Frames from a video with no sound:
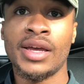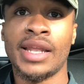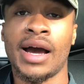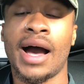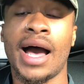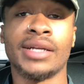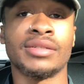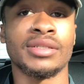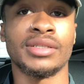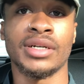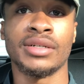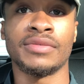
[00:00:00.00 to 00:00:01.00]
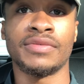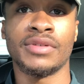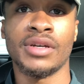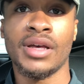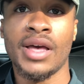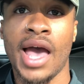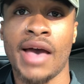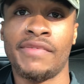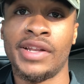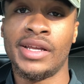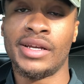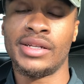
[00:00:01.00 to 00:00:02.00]
Now ask yourself,
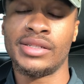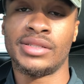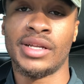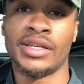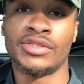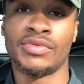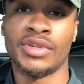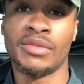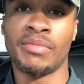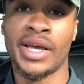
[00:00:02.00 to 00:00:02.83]
have any of these things really